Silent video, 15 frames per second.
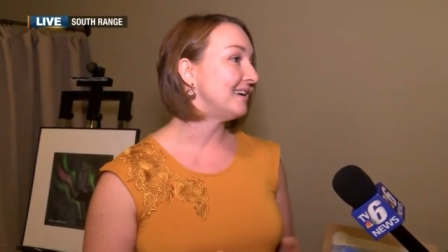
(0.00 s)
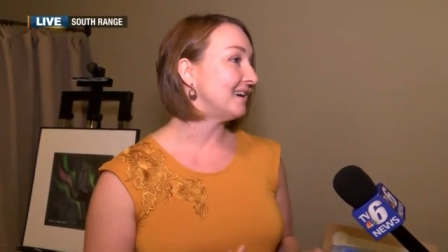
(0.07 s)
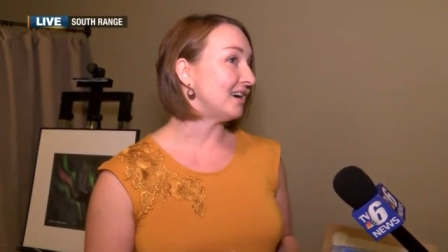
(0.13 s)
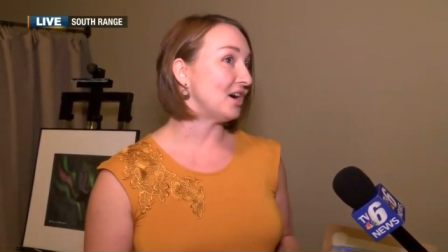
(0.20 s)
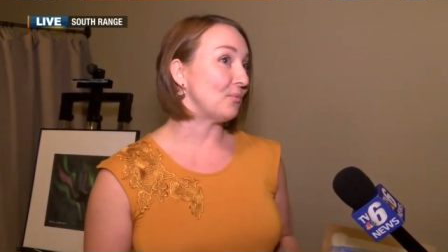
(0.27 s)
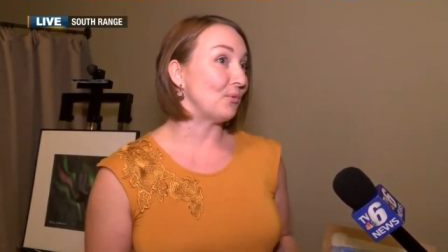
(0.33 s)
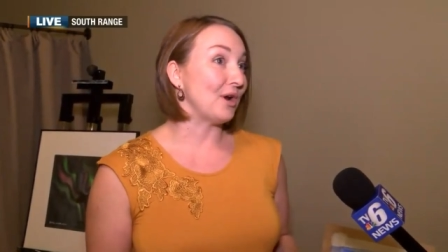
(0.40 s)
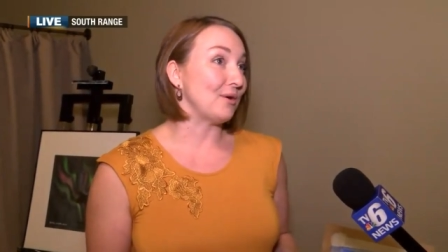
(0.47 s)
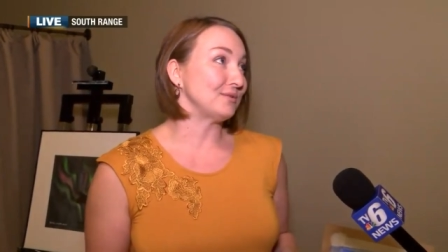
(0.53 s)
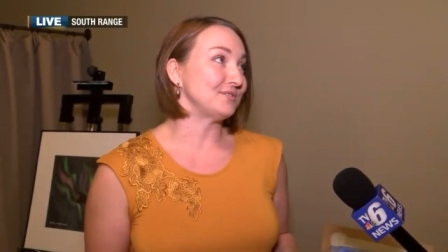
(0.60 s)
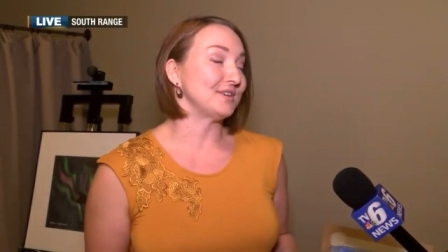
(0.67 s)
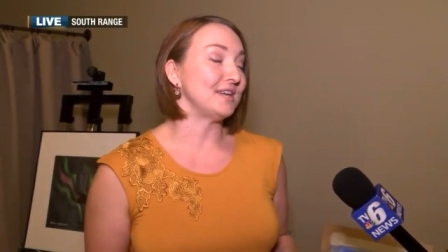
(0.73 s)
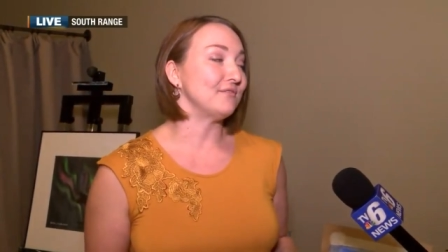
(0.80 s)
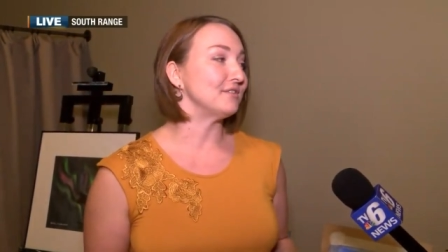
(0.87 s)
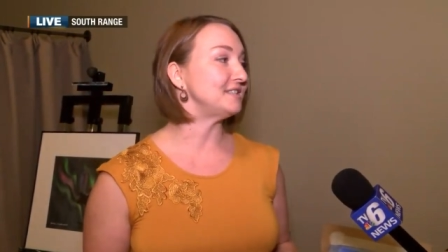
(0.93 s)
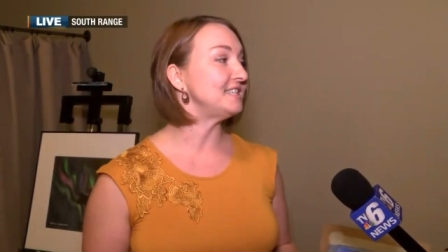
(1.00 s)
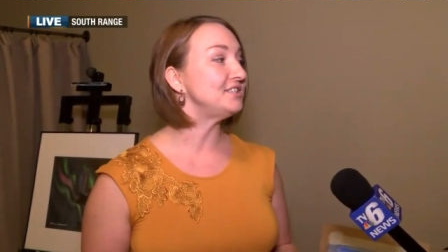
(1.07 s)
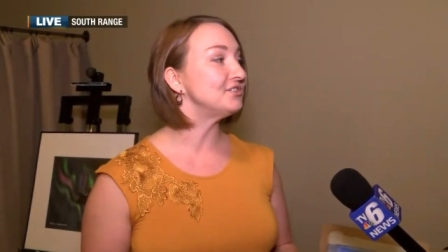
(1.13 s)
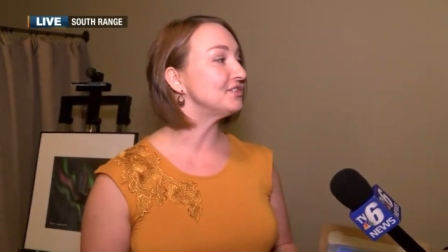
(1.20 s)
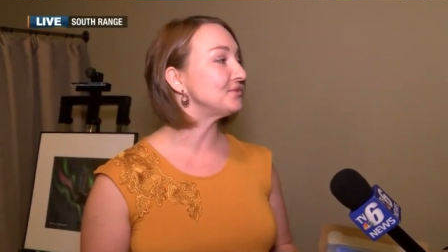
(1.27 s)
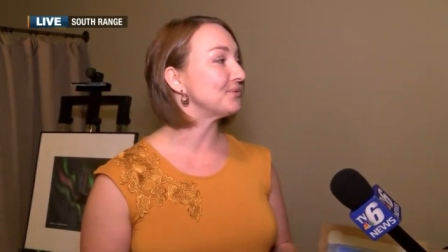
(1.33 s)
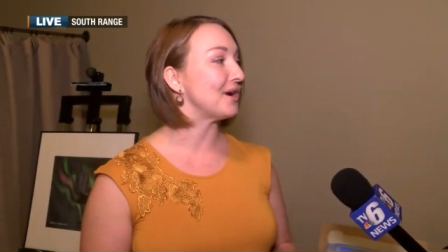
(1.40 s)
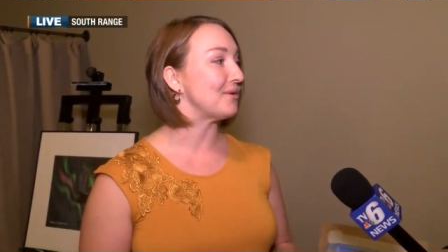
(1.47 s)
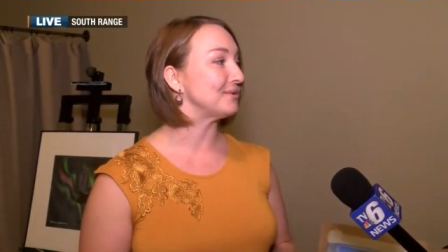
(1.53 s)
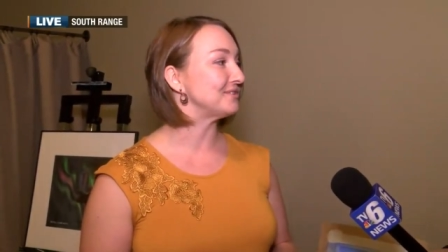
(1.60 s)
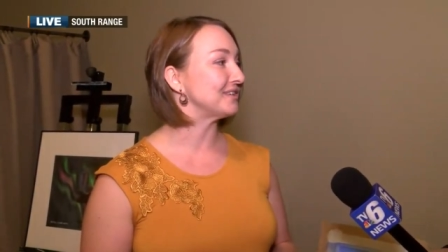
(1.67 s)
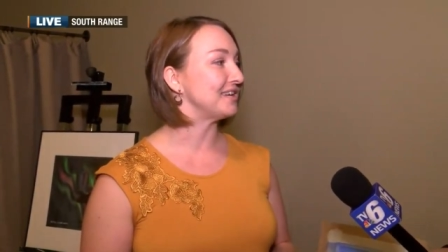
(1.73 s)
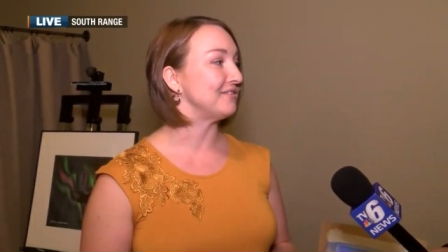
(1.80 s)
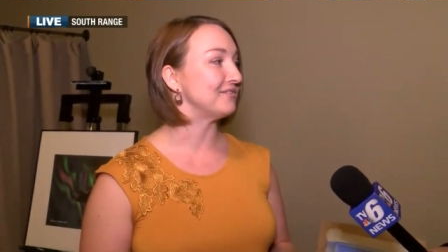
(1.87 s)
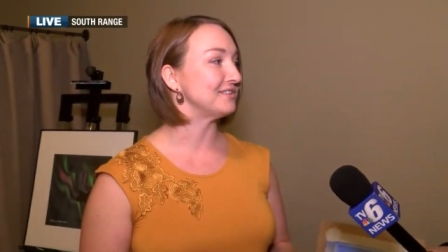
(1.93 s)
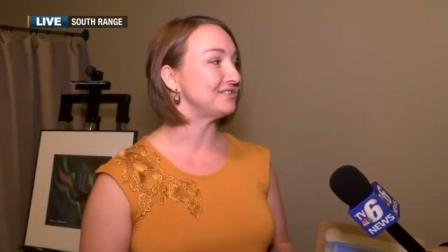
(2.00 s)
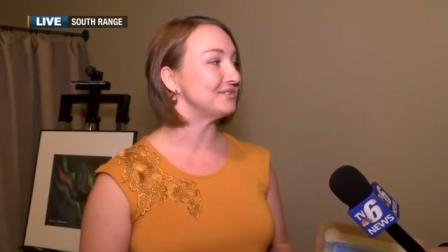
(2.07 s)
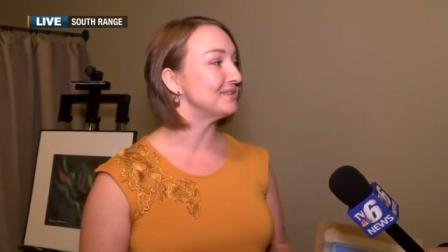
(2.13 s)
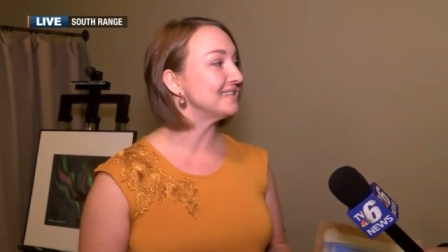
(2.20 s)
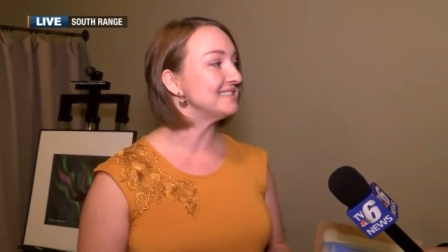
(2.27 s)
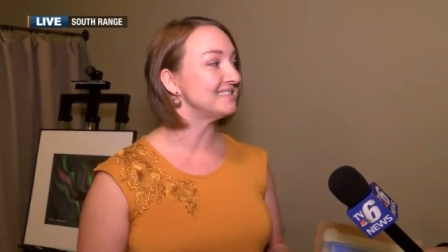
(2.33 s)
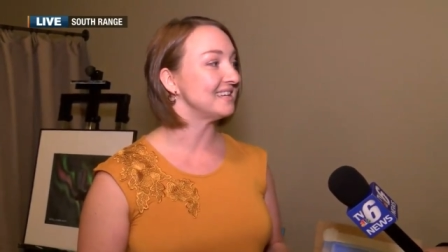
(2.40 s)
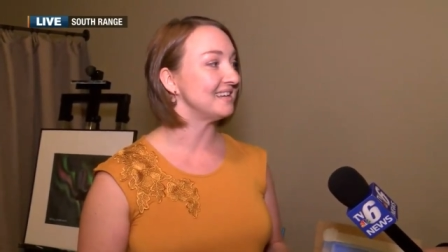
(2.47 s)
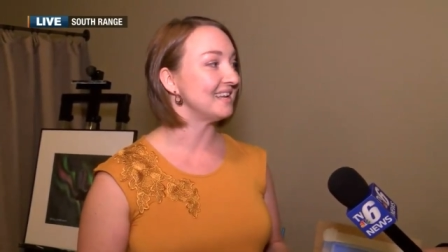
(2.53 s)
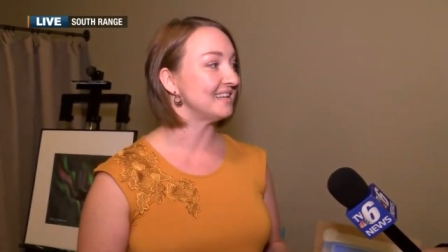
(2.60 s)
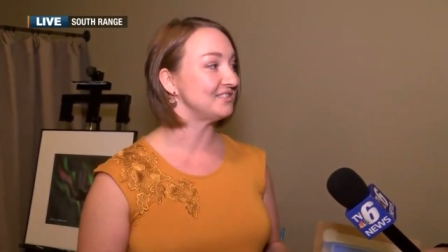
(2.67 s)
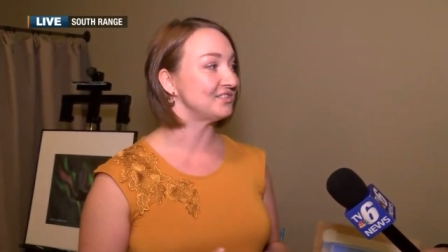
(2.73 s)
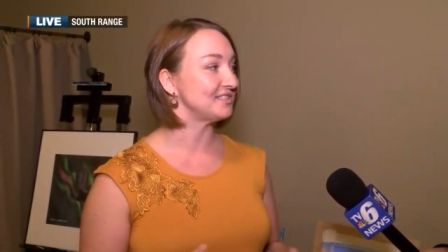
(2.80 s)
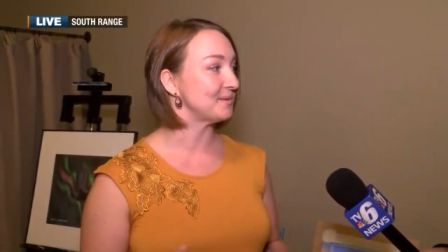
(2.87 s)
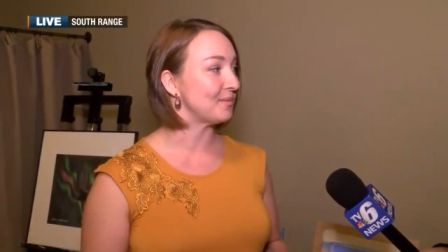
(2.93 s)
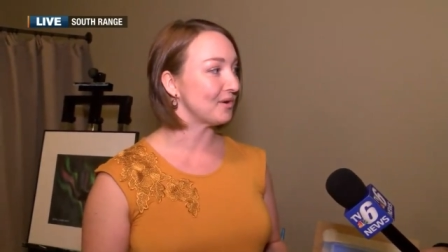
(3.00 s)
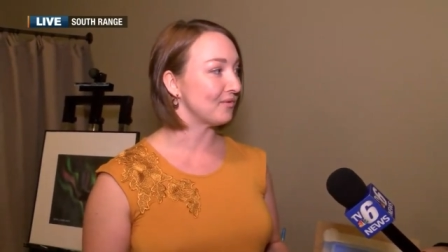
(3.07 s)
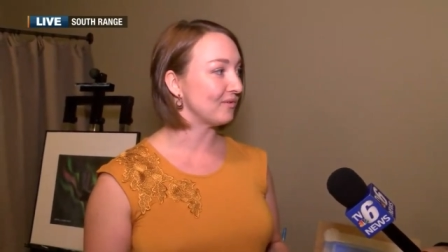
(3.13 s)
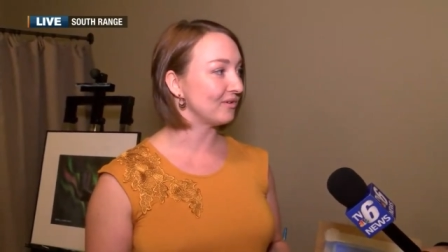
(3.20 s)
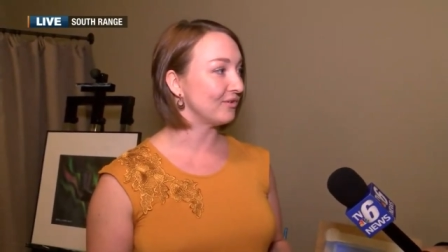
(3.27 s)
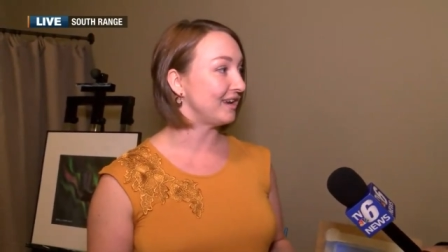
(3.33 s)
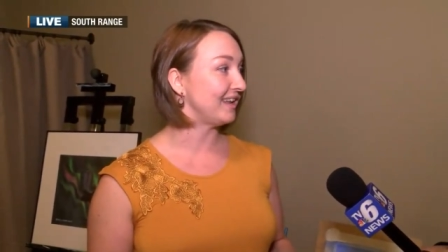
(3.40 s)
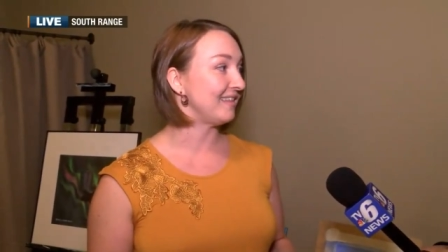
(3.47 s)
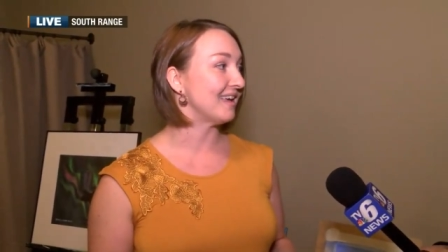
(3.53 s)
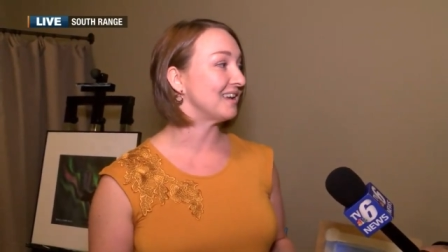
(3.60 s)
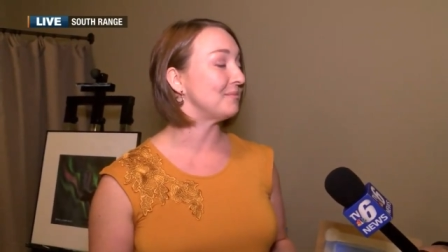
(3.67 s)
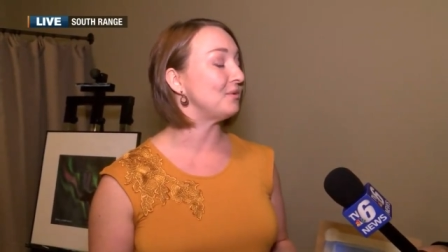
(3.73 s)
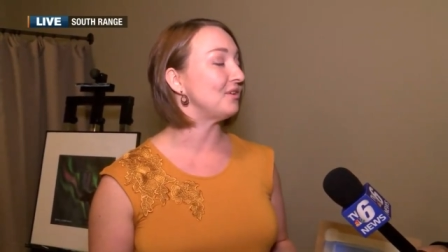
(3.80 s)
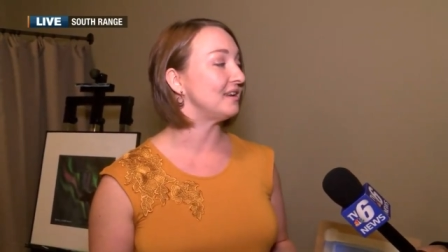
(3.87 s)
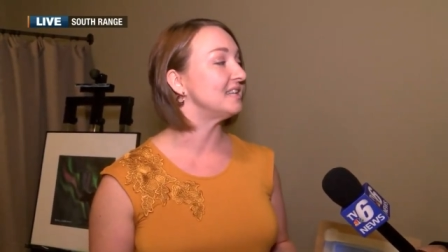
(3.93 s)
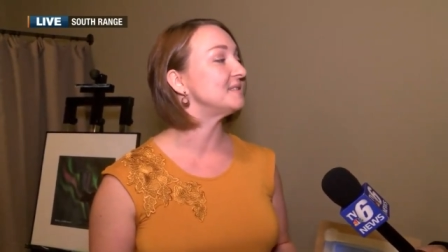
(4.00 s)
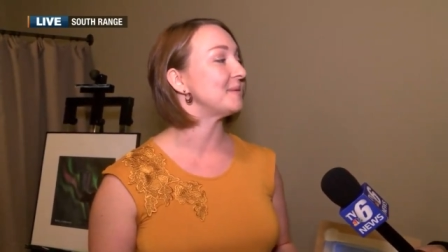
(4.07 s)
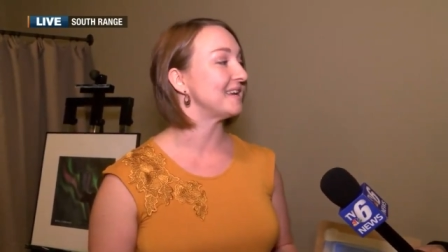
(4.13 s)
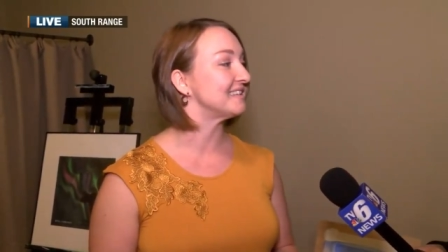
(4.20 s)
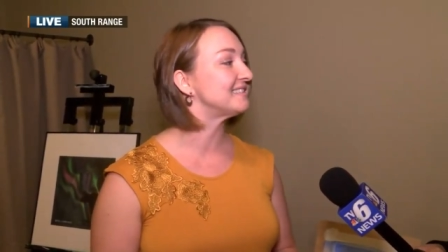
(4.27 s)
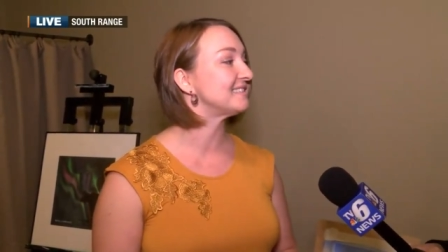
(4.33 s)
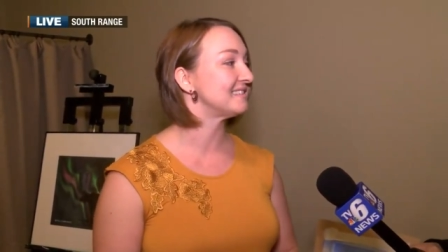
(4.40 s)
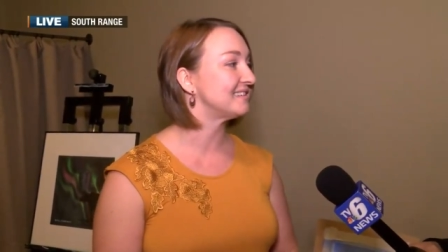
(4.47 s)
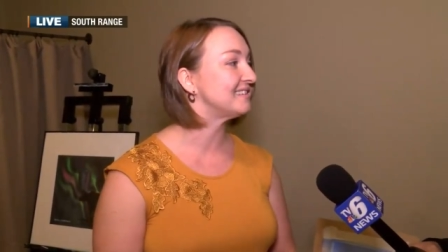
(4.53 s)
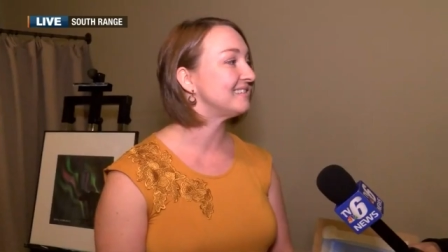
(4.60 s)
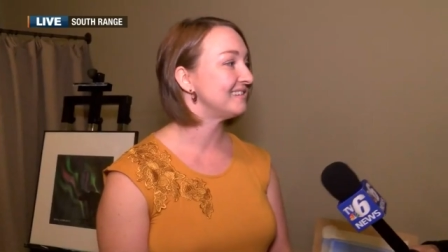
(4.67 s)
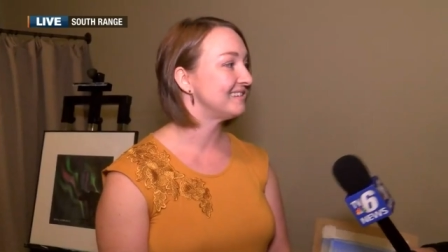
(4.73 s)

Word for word: Um, we're always looking for teachers, we're always looking for students, and it's just about creating that community space. Mm-hmm.